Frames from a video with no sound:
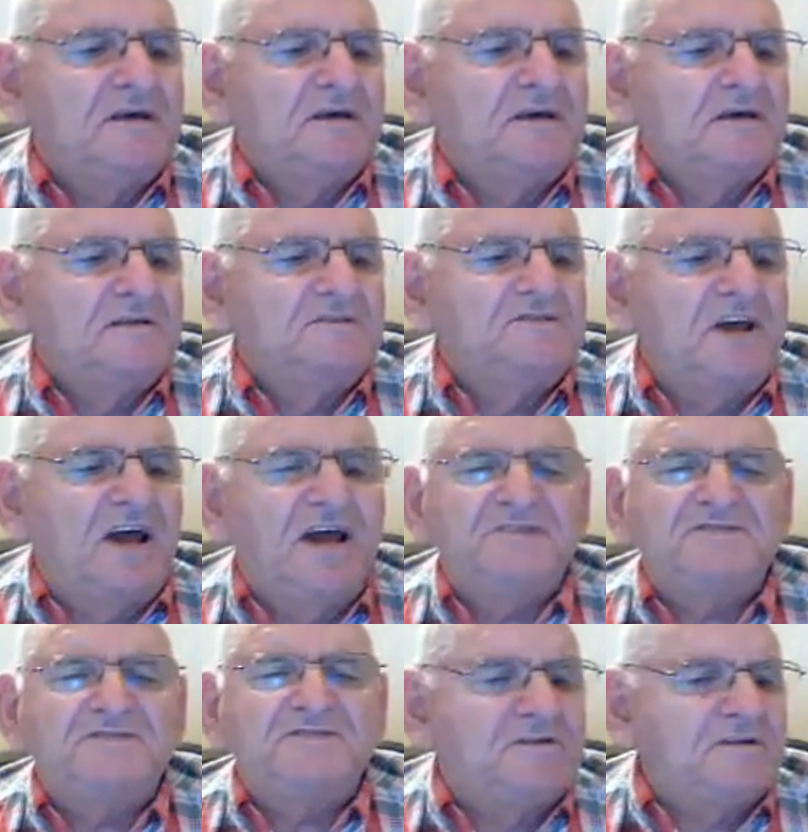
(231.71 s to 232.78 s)
Over
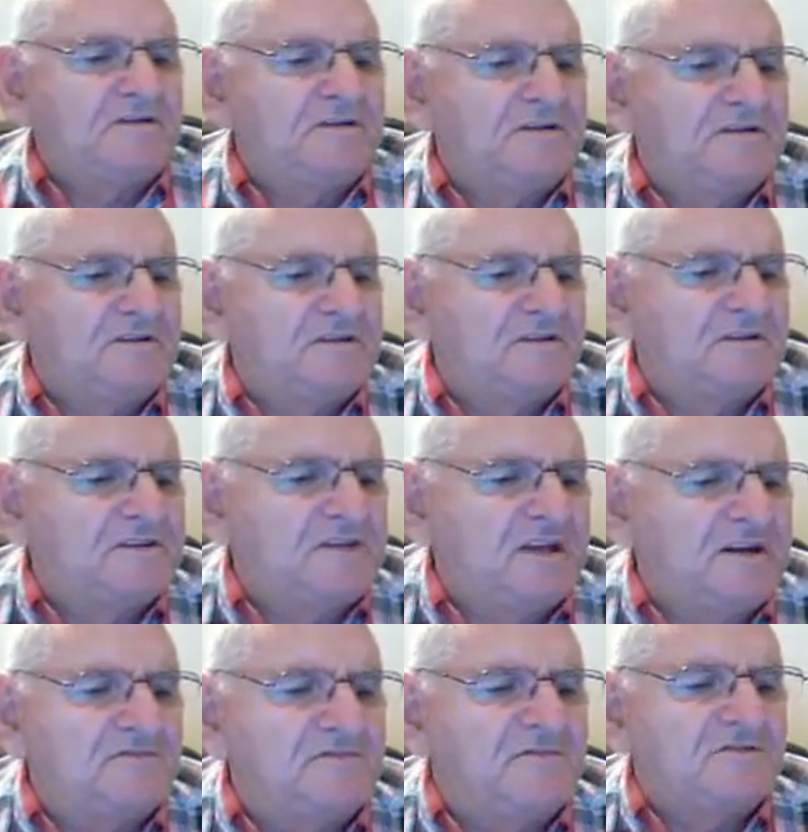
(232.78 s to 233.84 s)
in
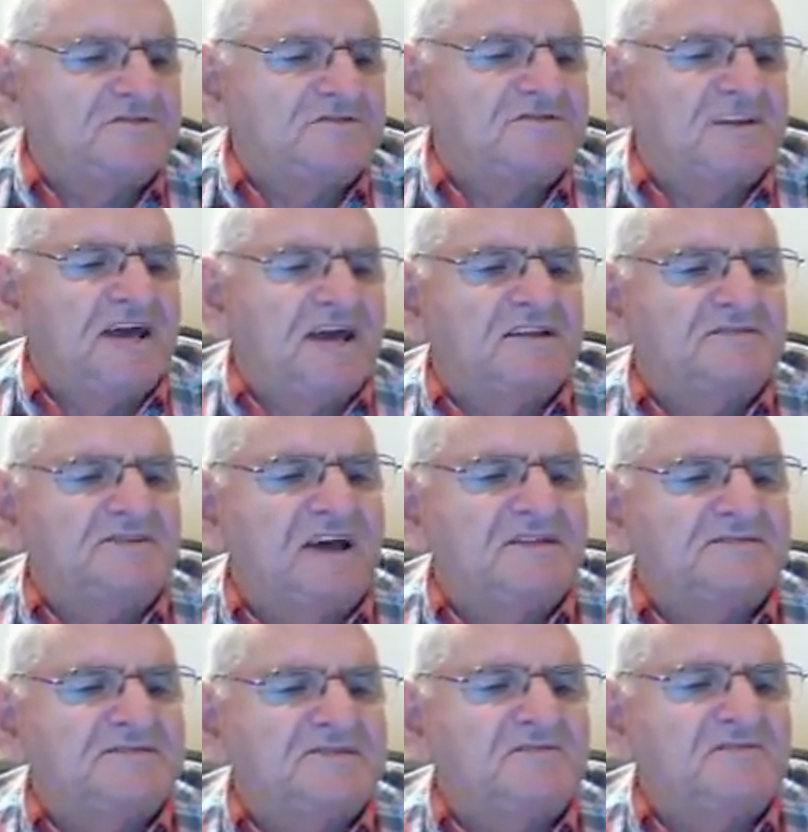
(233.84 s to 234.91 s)
Proverbs 28:9,
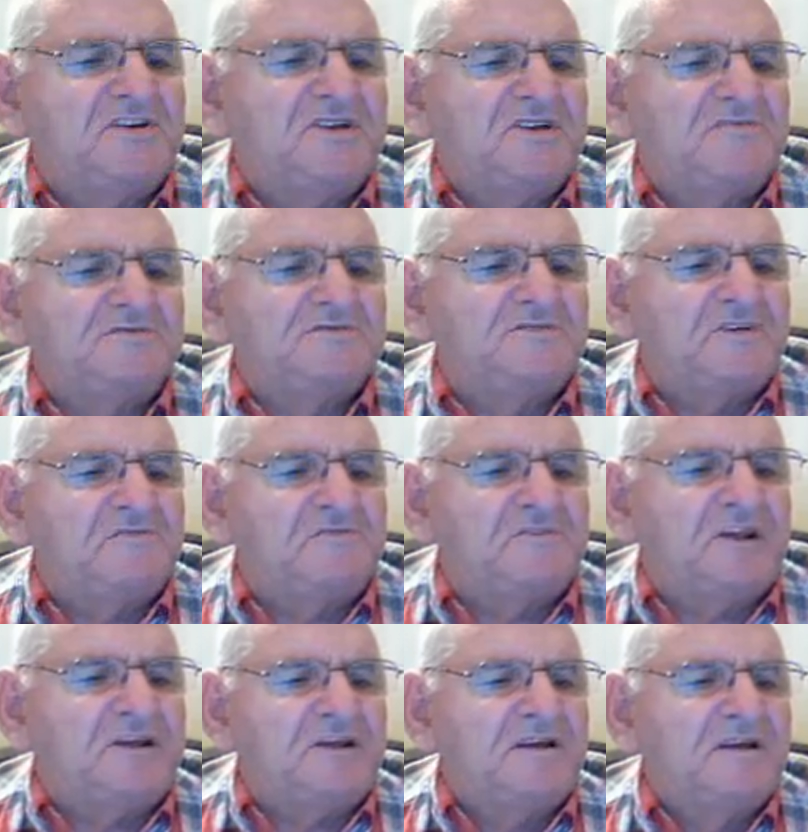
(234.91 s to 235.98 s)
prayer
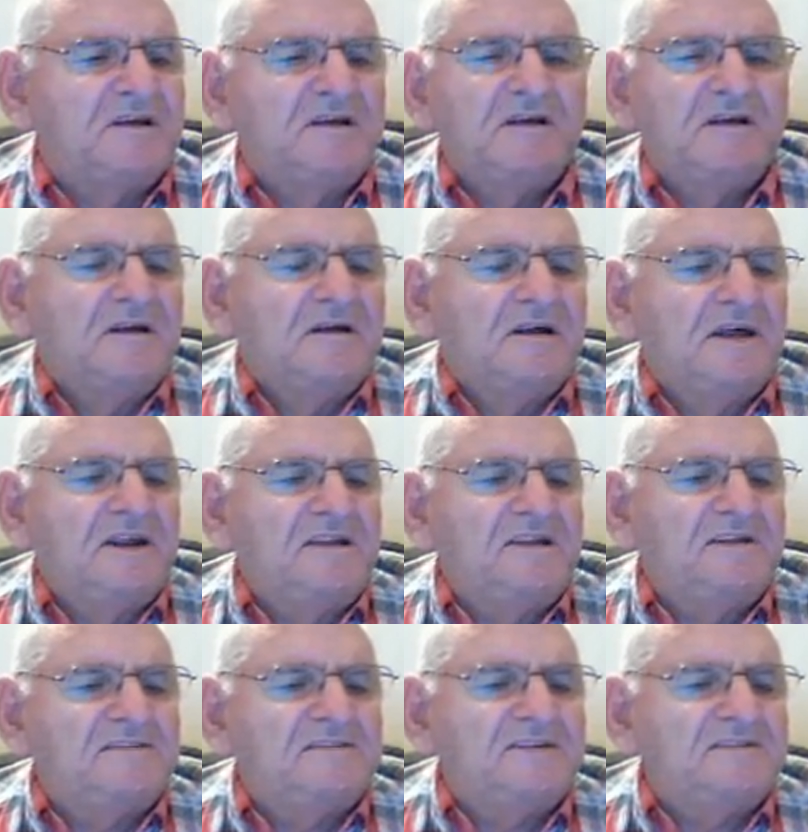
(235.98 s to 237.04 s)
is an
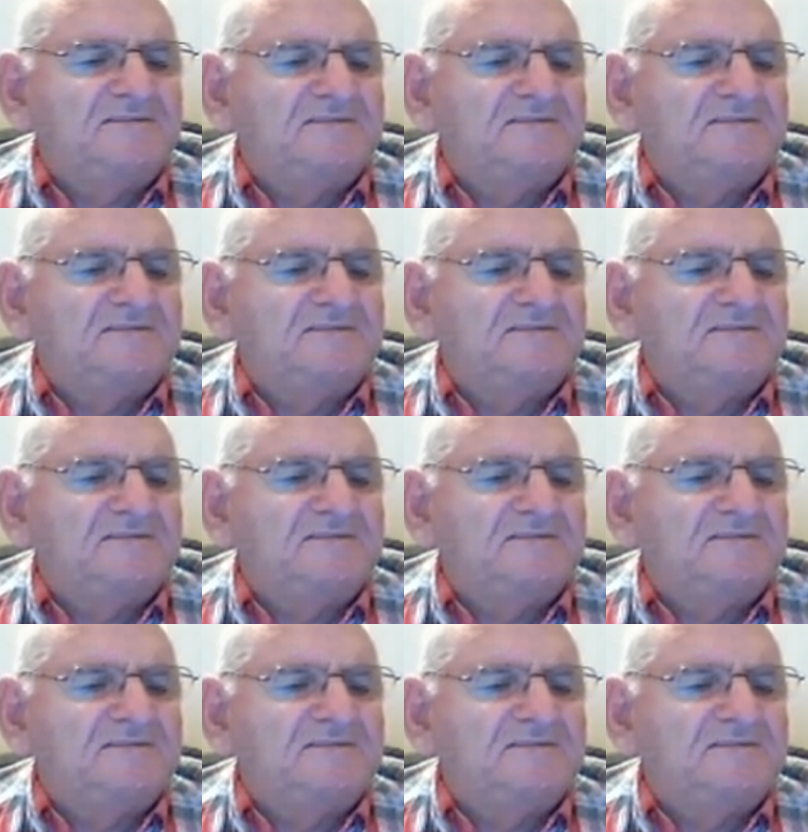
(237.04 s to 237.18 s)
abomination.